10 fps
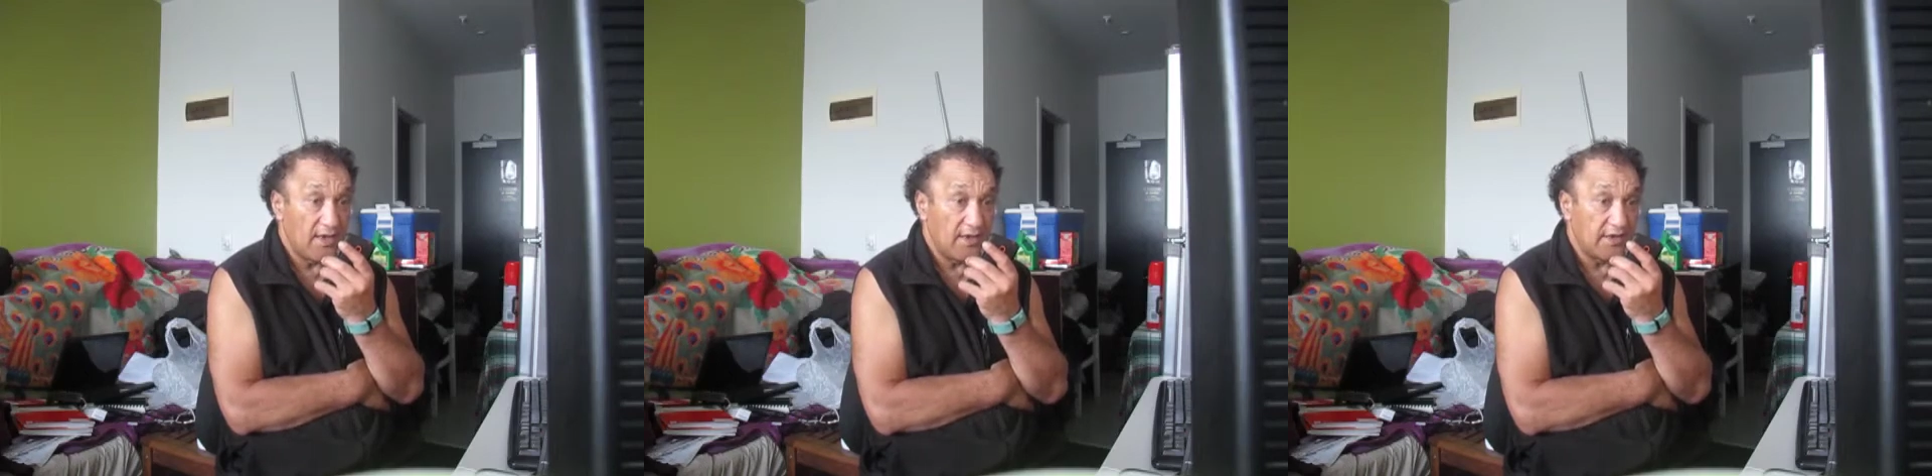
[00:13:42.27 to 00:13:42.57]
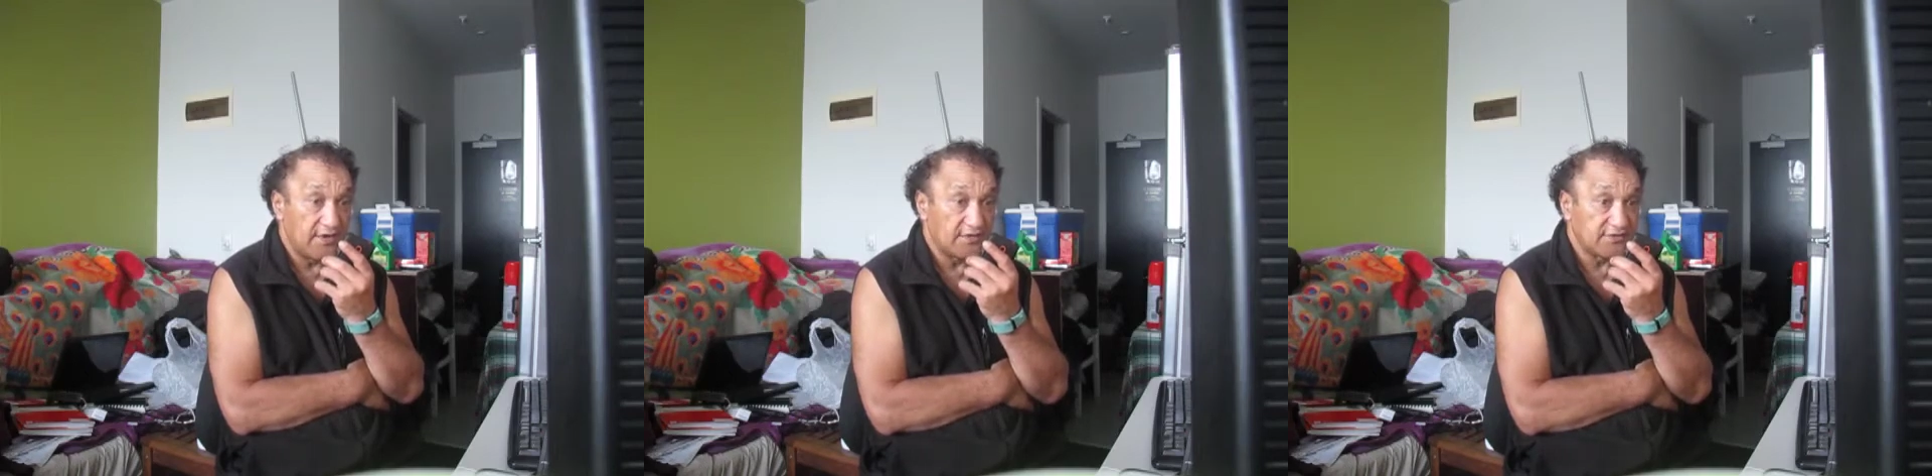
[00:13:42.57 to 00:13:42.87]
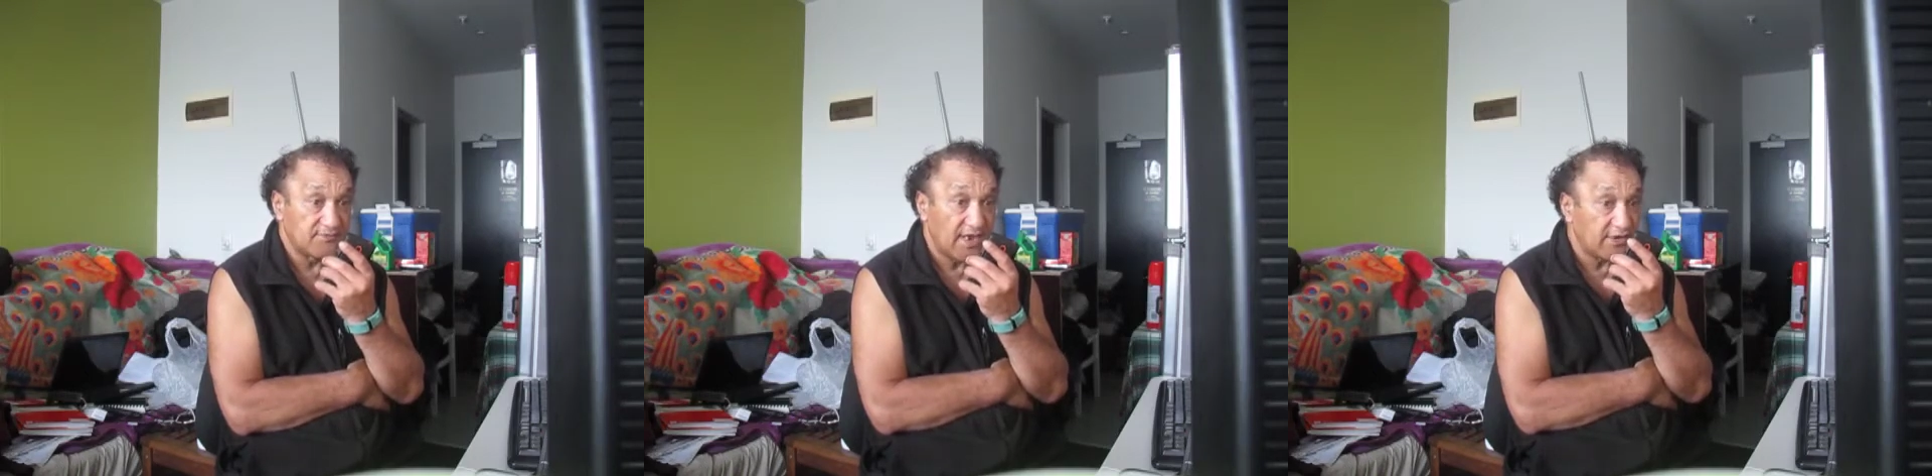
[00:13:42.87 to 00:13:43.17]
his
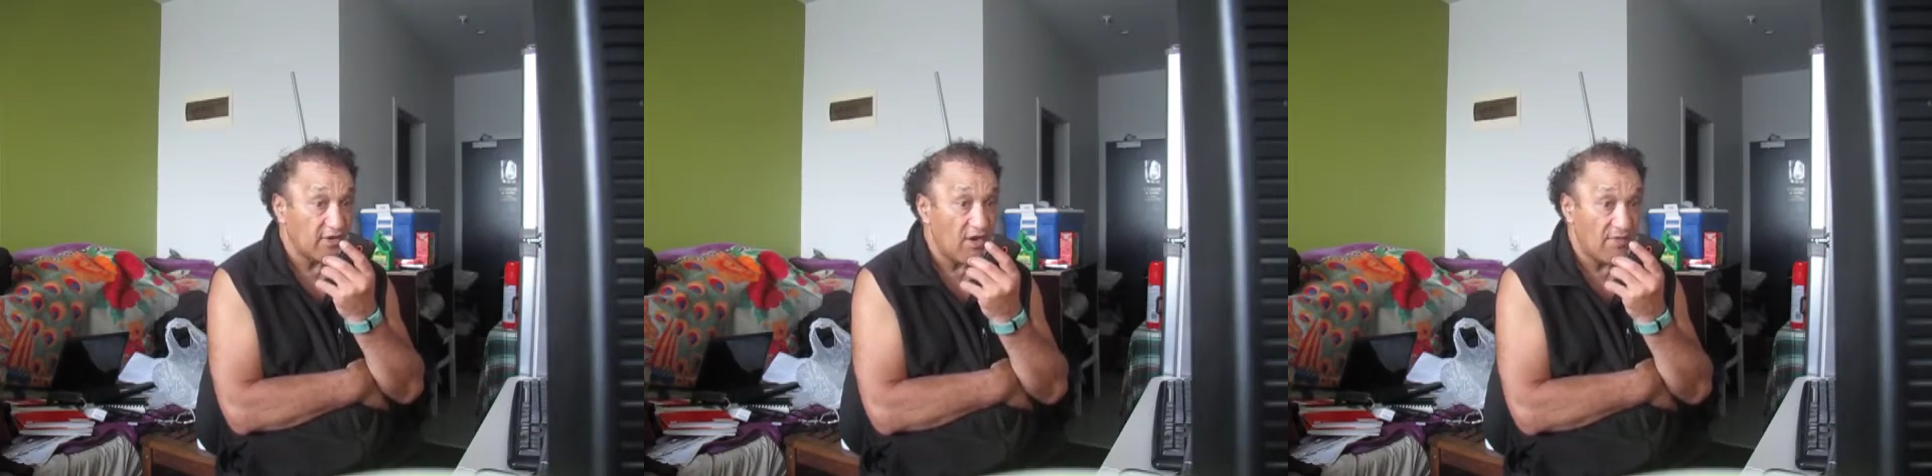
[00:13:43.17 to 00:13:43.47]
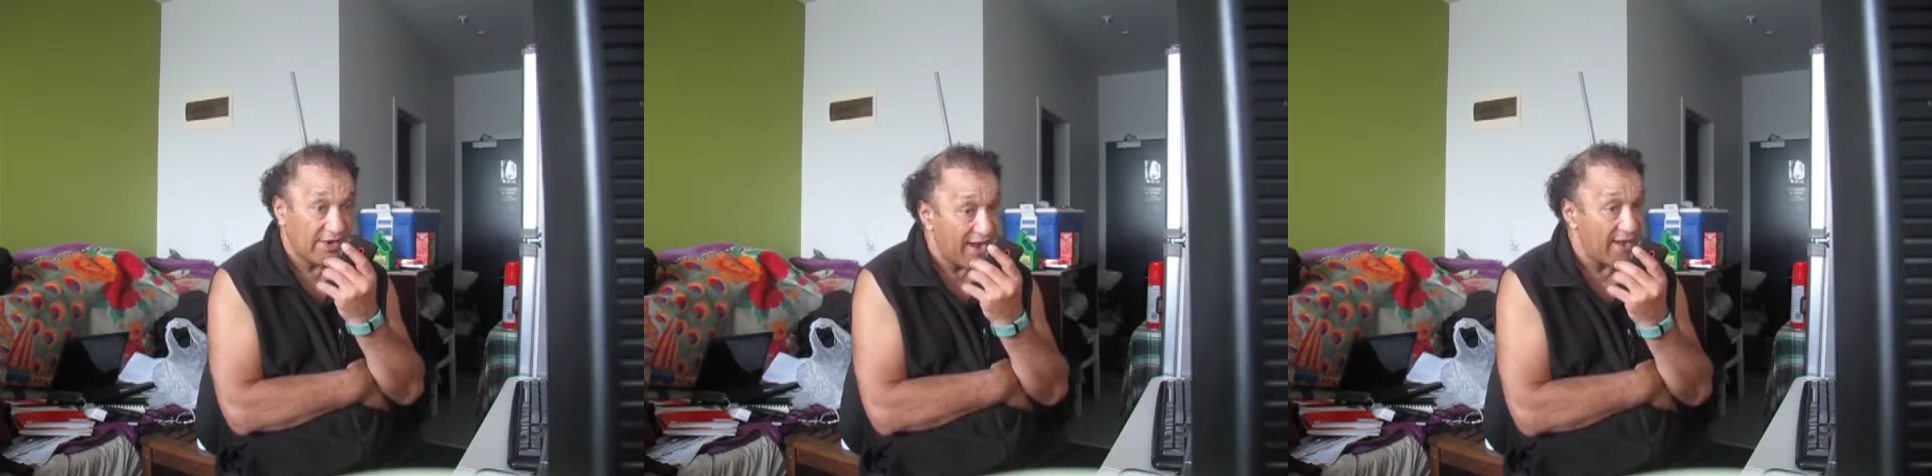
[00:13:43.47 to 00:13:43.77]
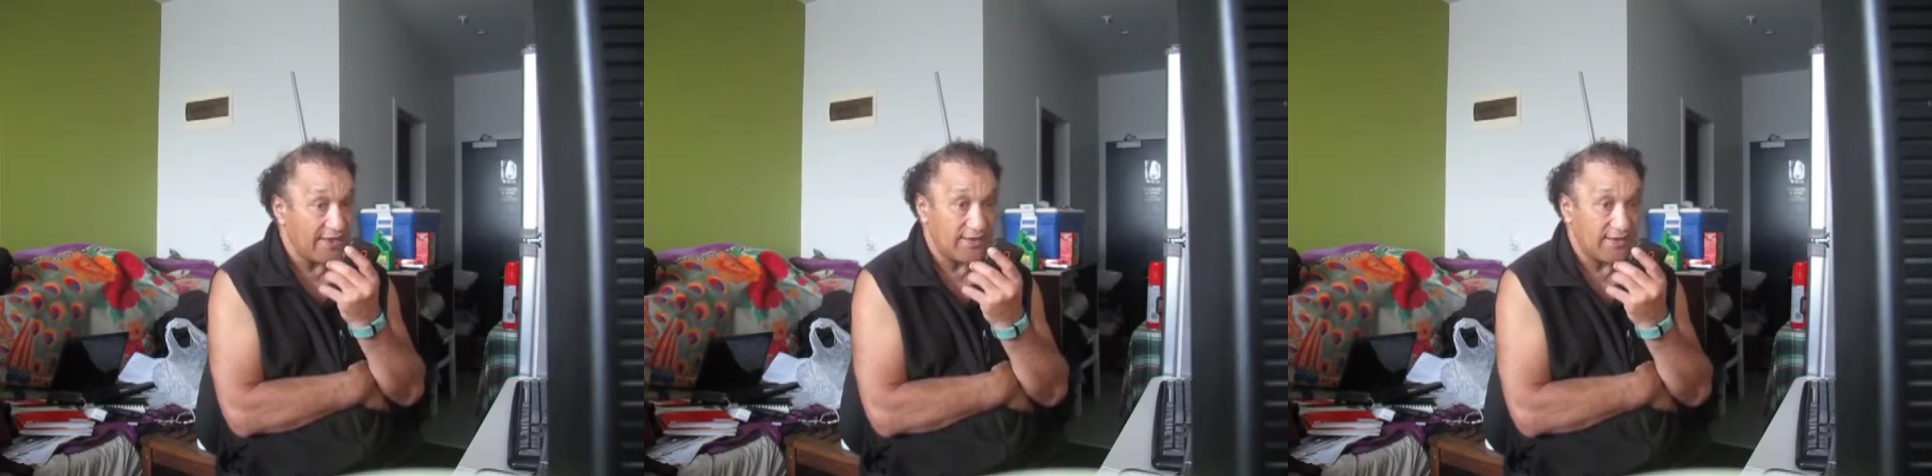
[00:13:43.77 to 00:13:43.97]
Manukau Marae